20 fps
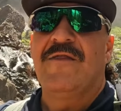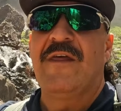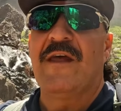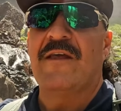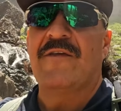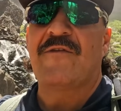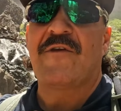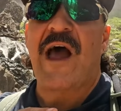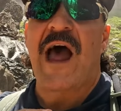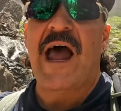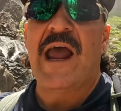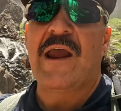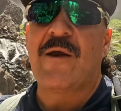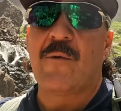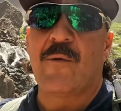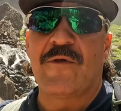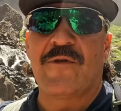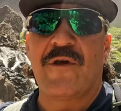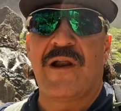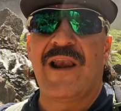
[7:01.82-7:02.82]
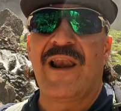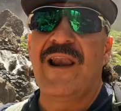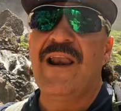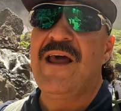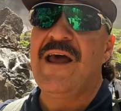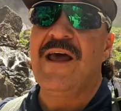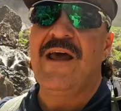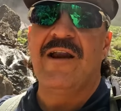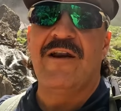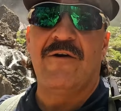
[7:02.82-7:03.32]
This hike was a
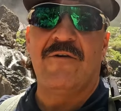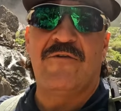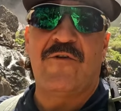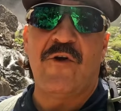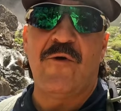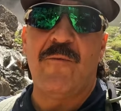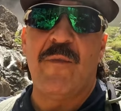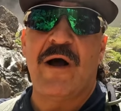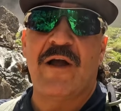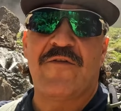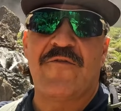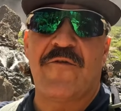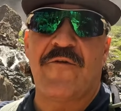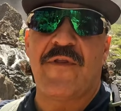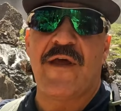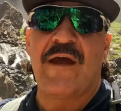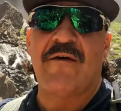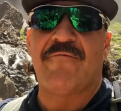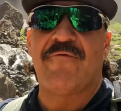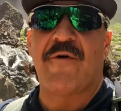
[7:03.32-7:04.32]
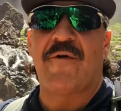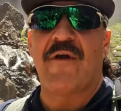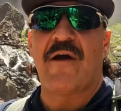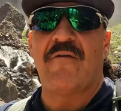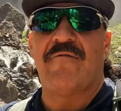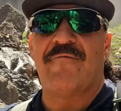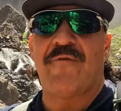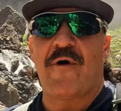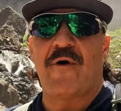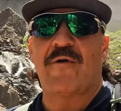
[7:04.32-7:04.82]
little too much for them for
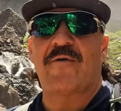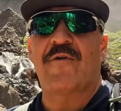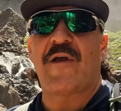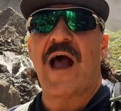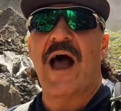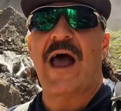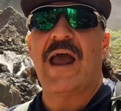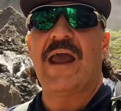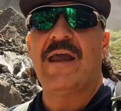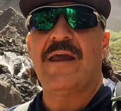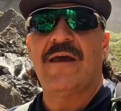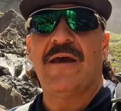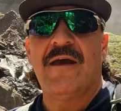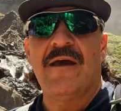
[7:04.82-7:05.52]
their first hike.